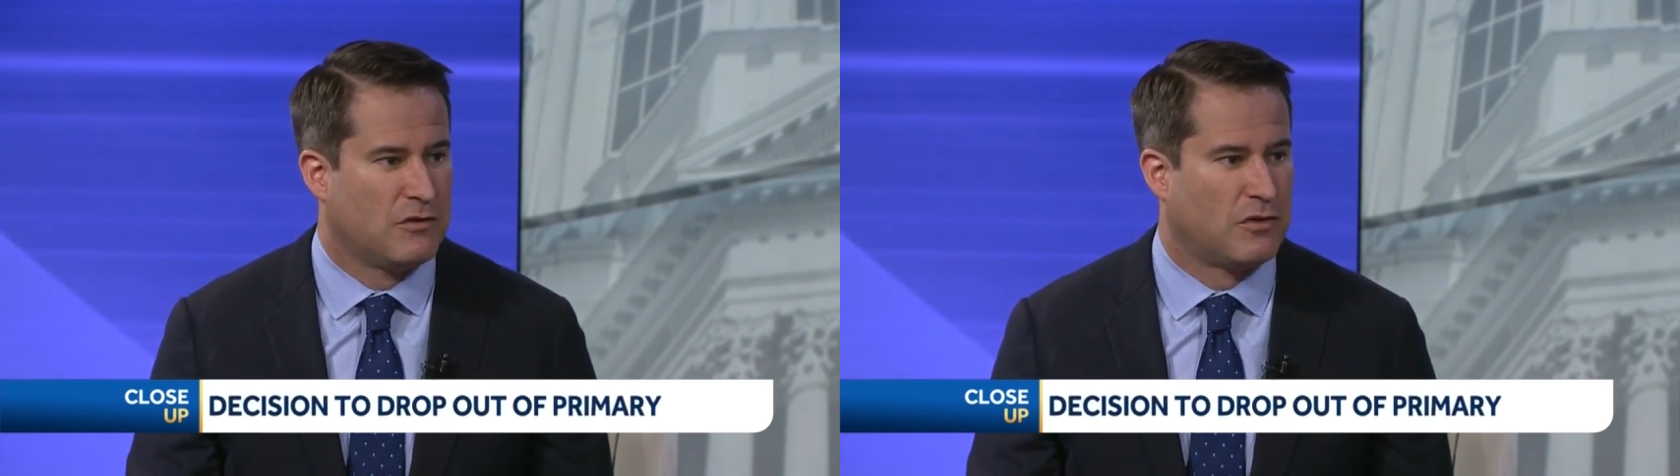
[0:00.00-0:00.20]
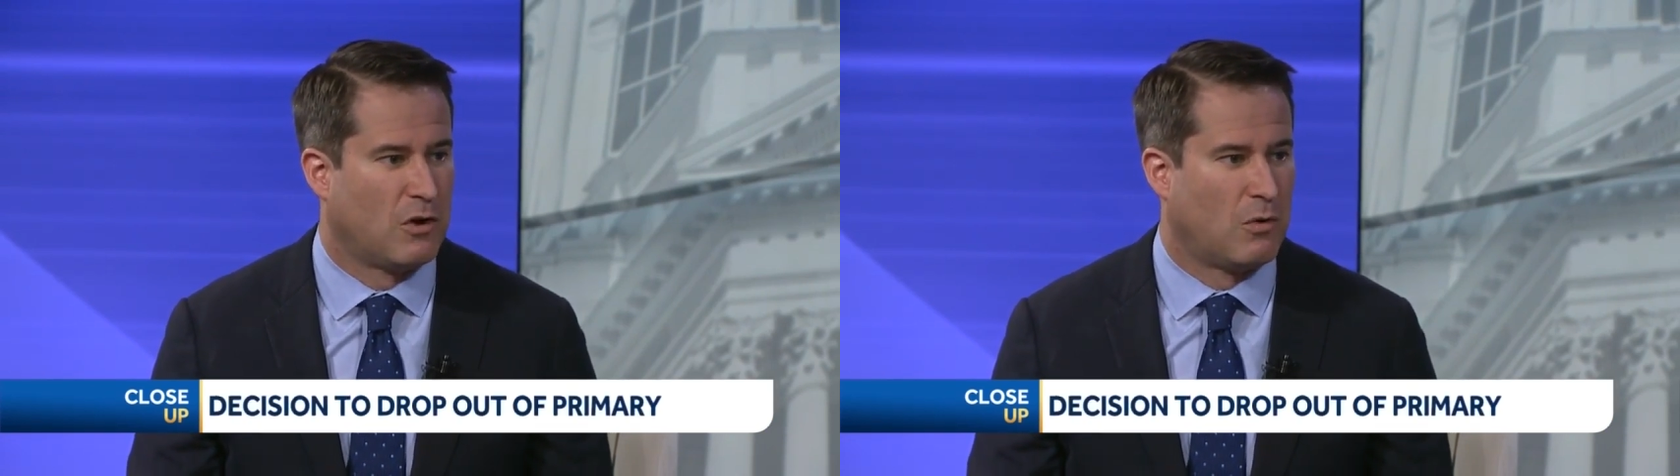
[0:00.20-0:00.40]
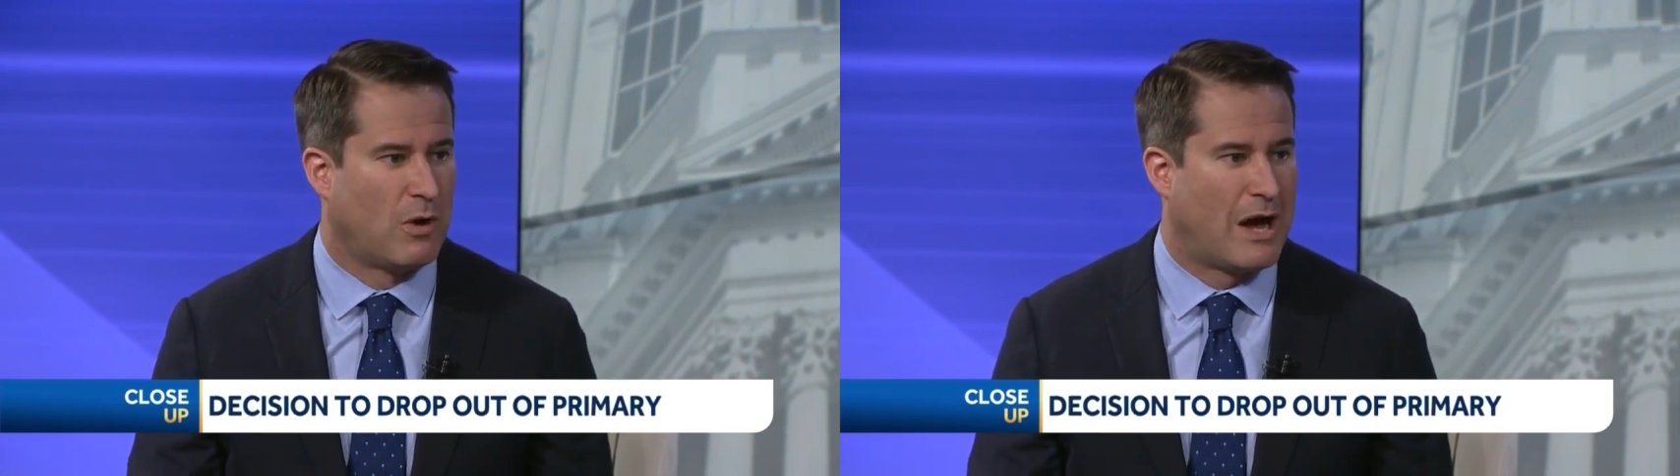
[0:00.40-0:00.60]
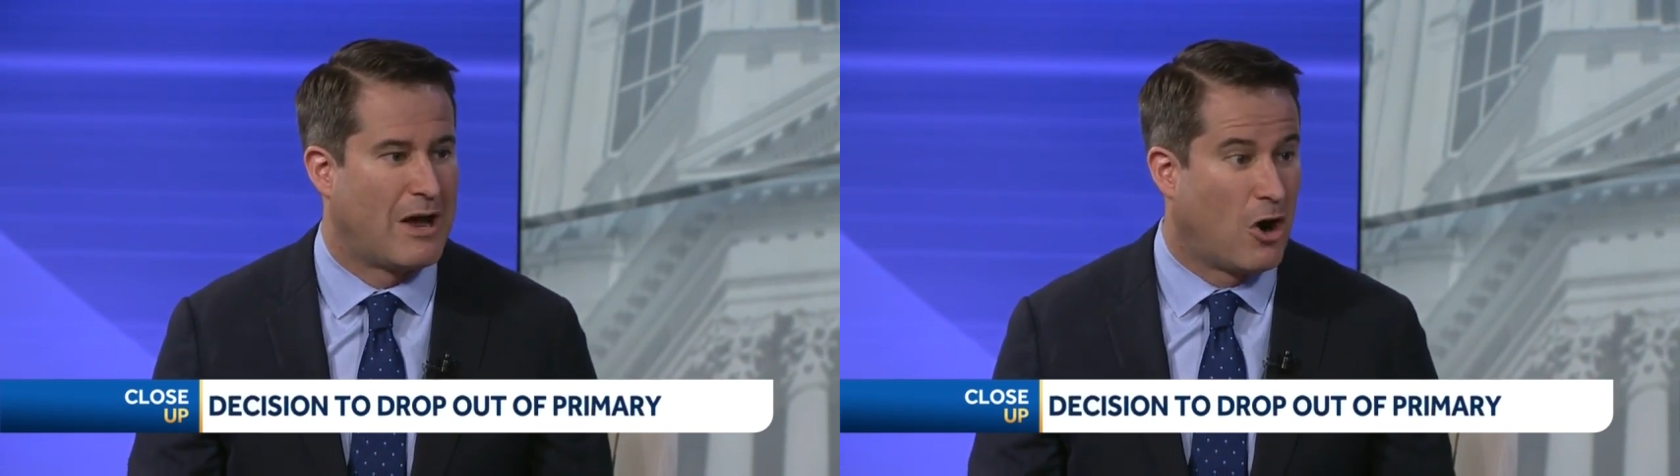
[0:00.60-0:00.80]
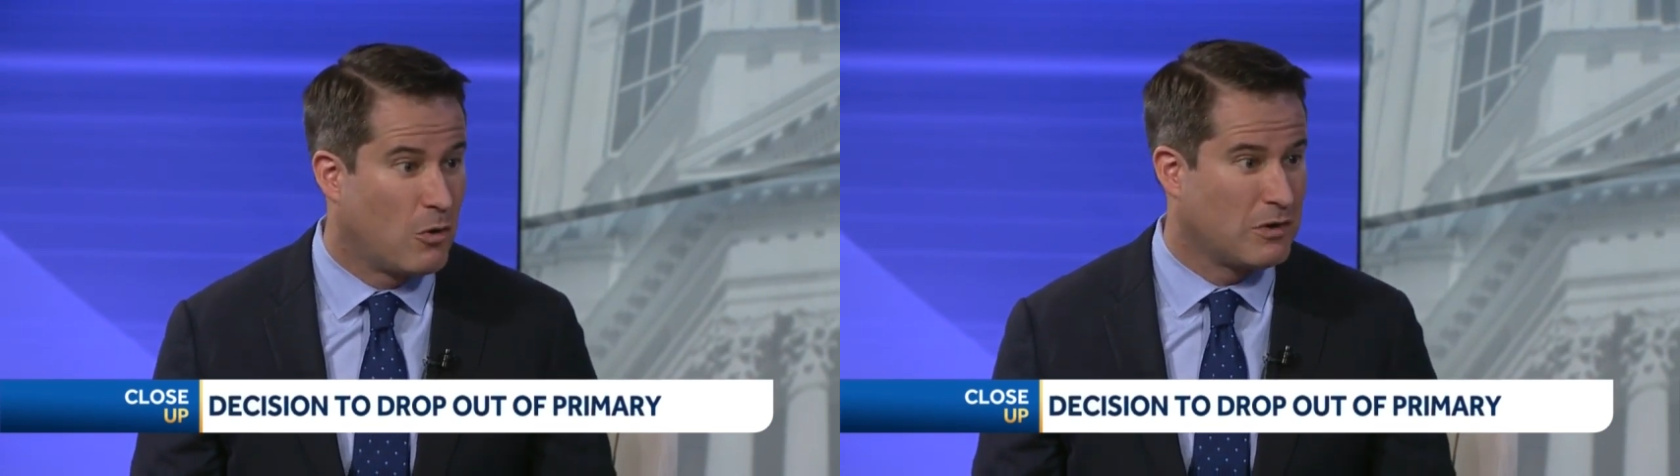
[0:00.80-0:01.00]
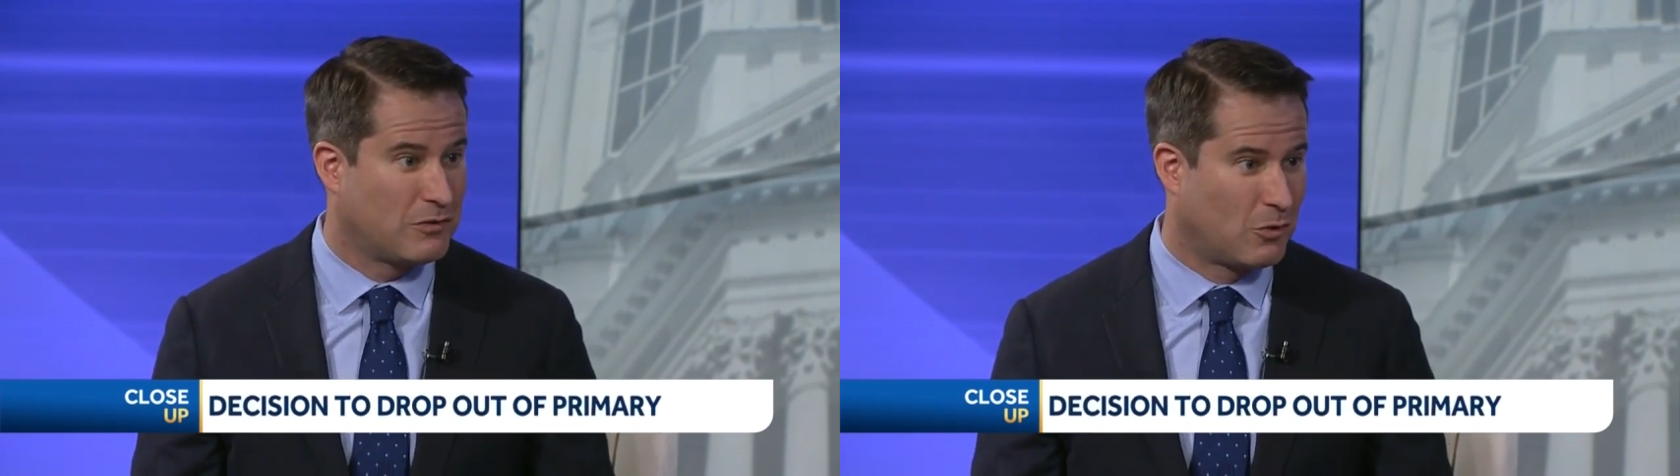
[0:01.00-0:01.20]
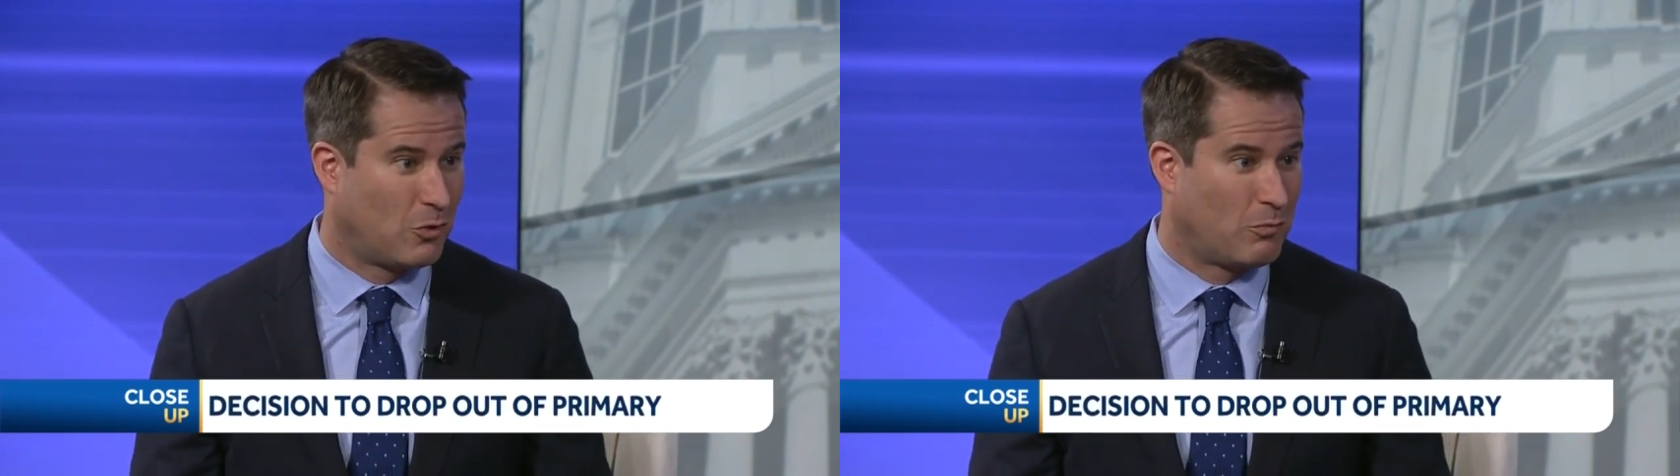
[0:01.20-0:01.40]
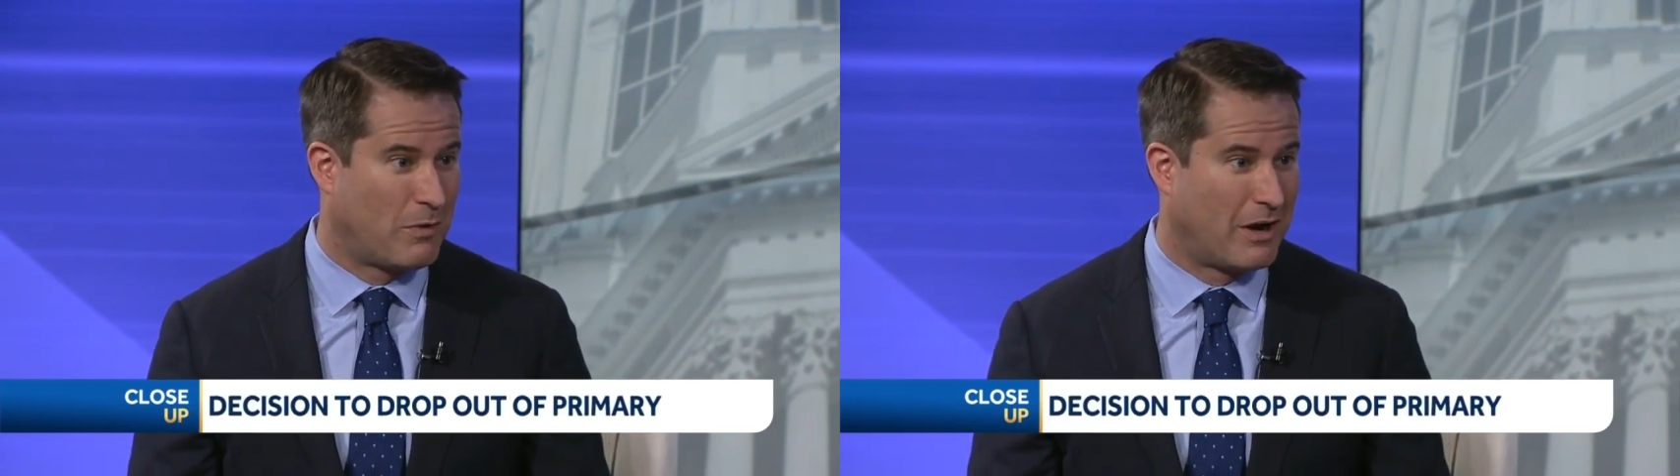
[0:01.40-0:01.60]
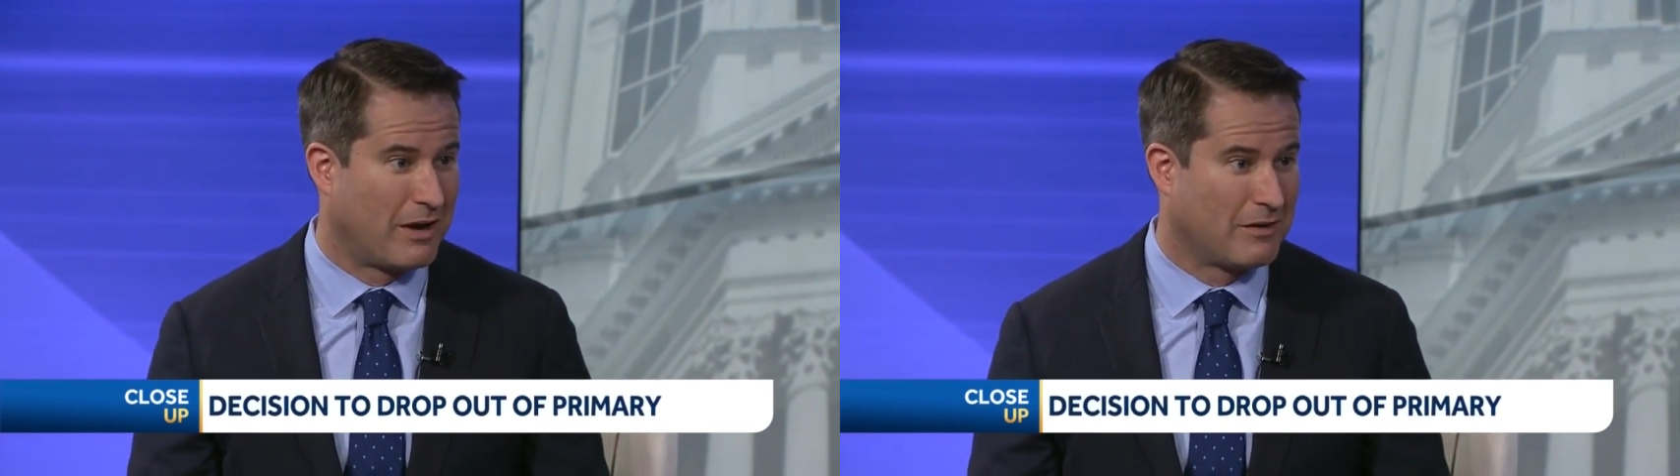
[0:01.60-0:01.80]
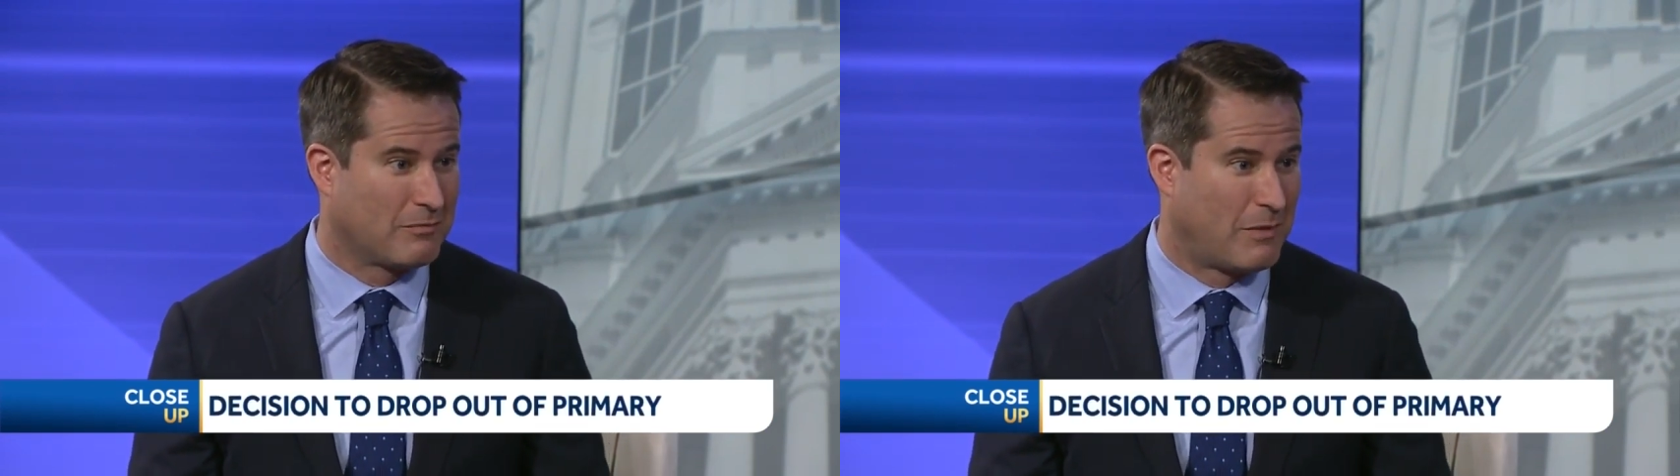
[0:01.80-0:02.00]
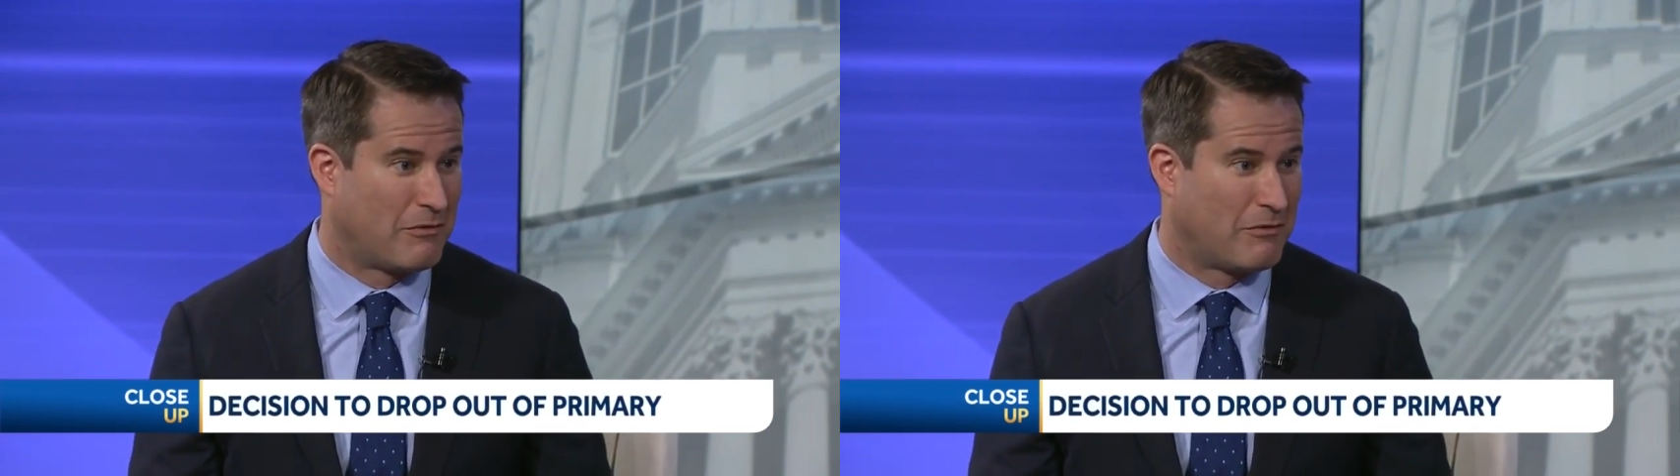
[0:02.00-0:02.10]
So I always told my